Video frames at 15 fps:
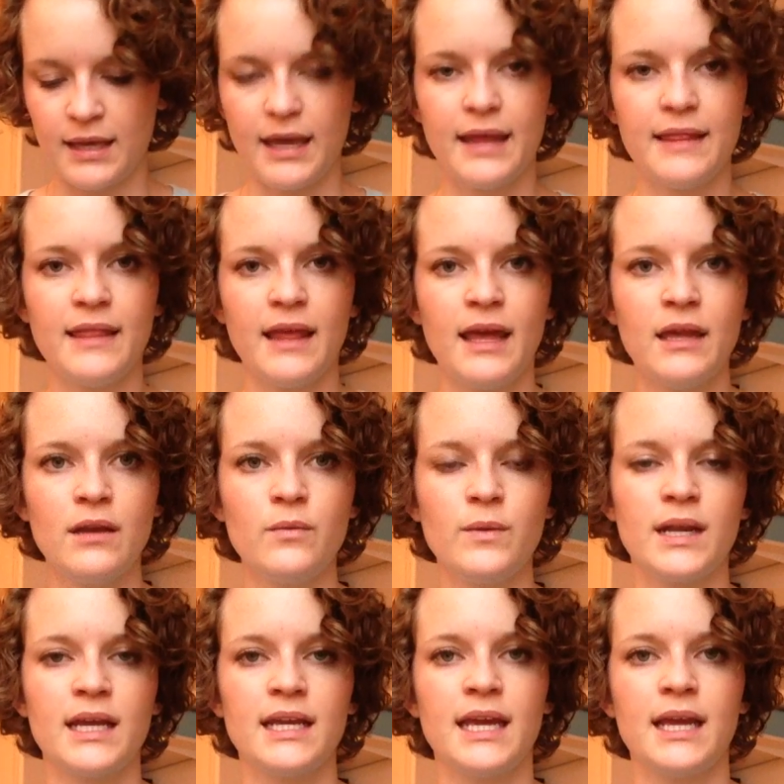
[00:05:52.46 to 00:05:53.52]
And then
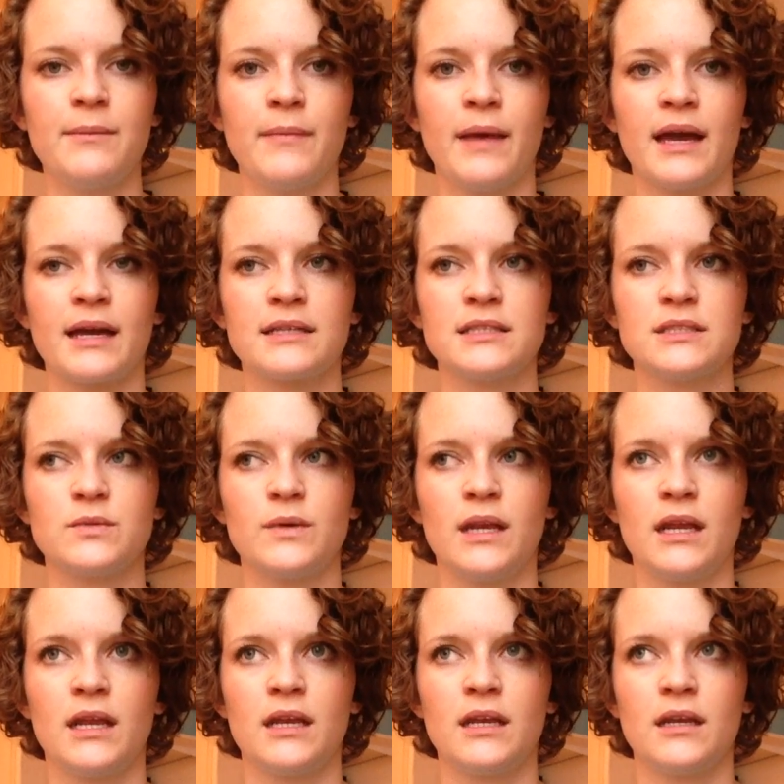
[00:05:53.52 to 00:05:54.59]
when I came back to
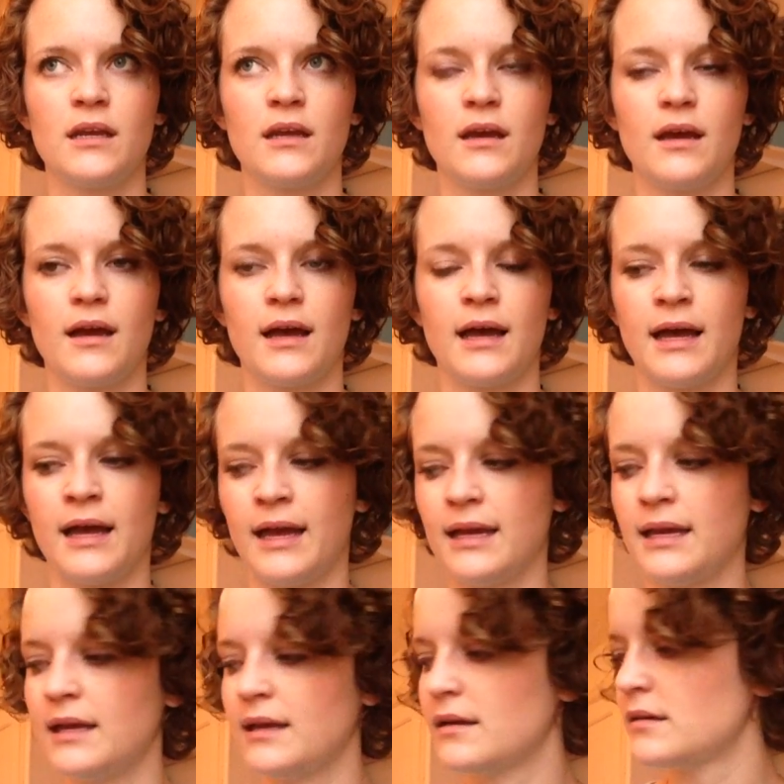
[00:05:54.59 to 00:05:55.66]
Sweden,
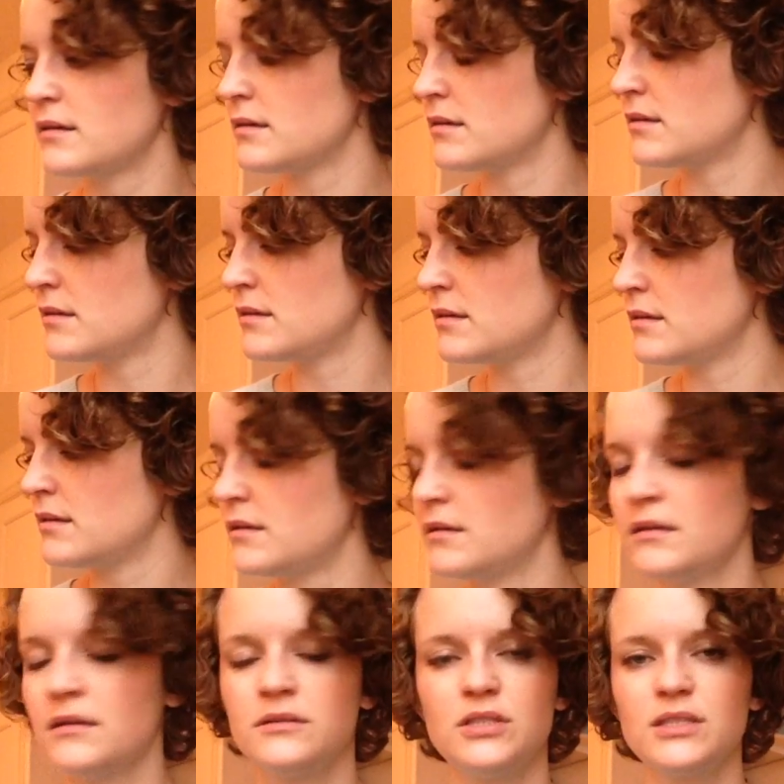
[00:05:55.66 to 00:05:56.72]
I
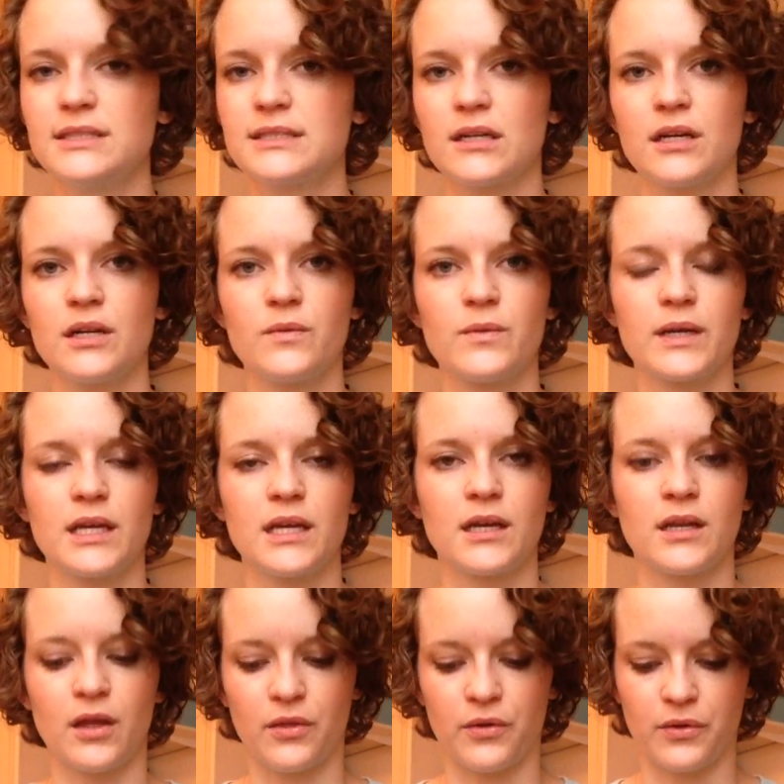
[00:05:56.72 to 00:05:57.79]
just started working
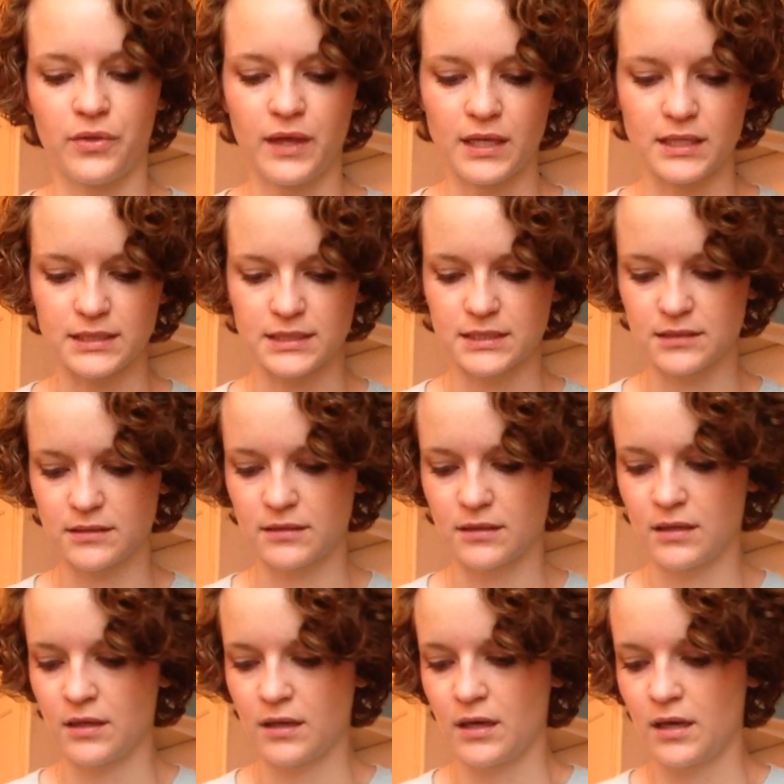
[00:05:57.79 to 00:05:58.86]
on other things.
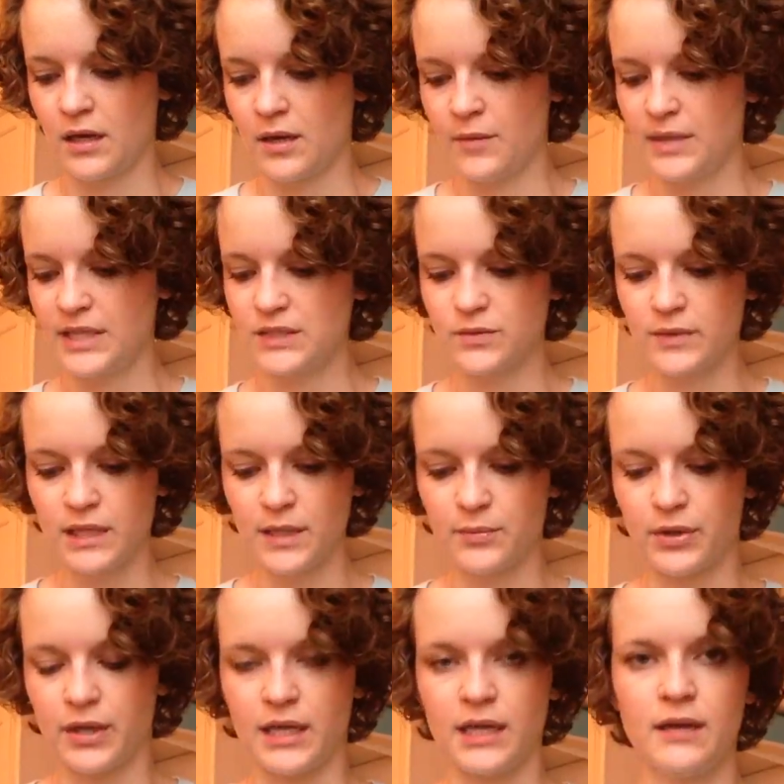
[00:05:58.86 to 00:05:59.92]
But it's really
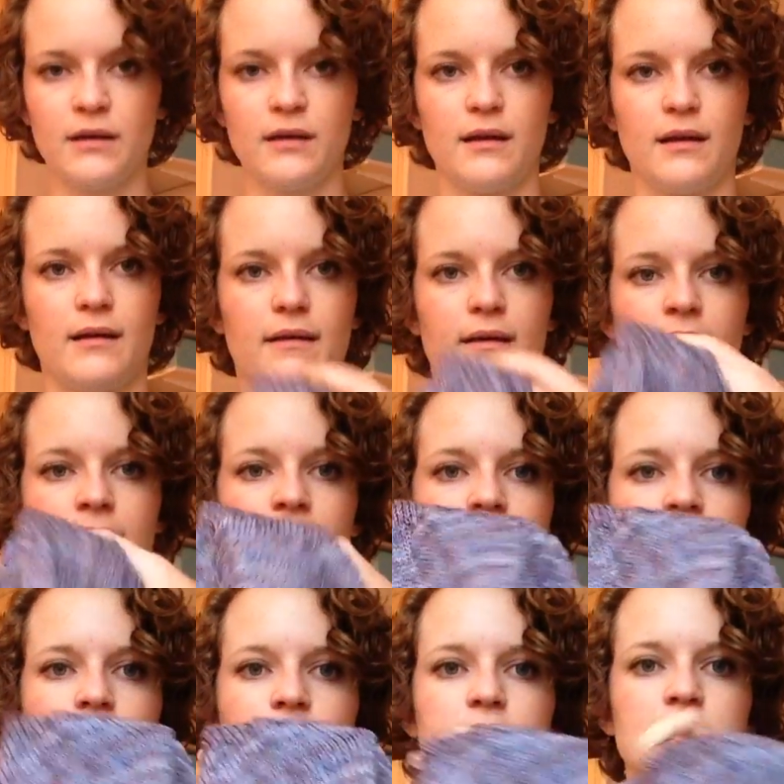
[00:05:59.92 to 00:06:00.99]
pretty. I like
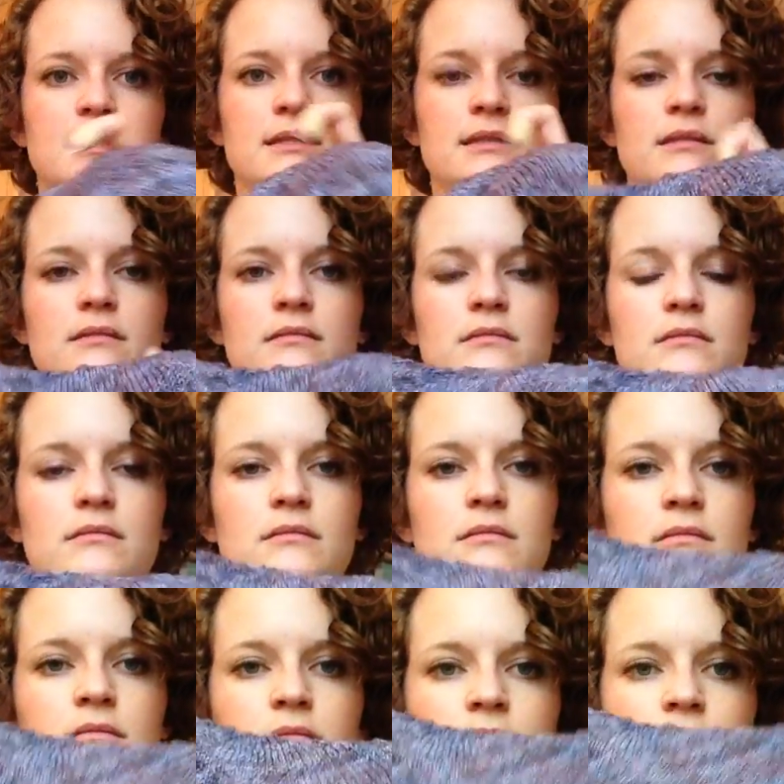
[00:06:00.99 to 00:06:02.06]
how it's
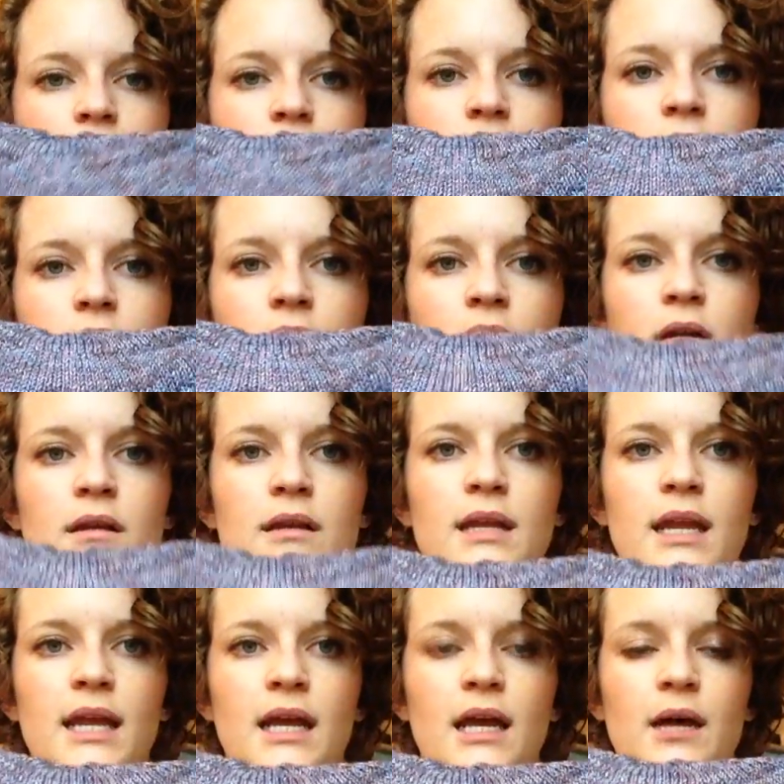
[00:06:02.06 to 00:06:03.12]

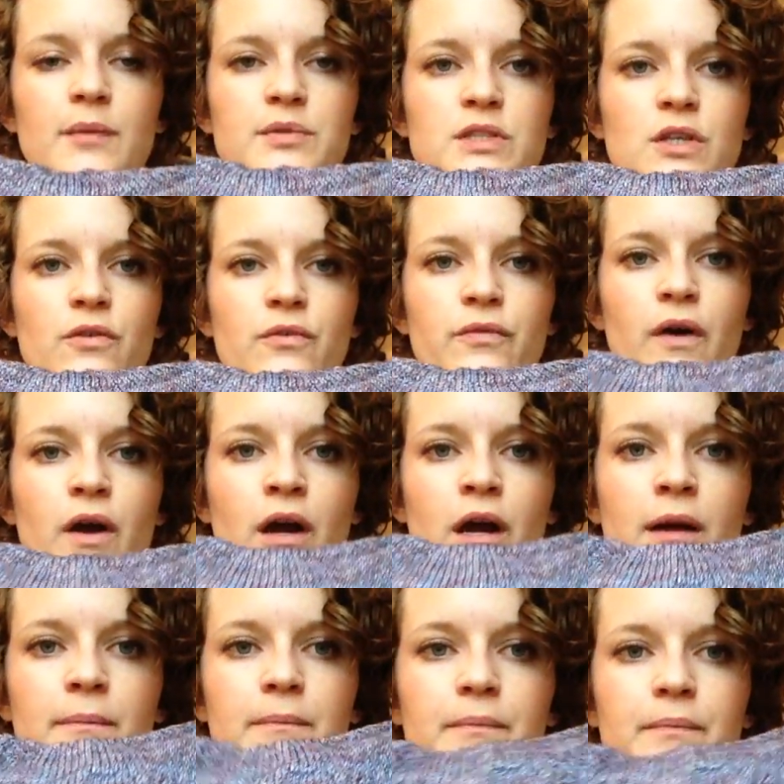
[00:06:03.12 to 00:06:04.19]
knitting up so far.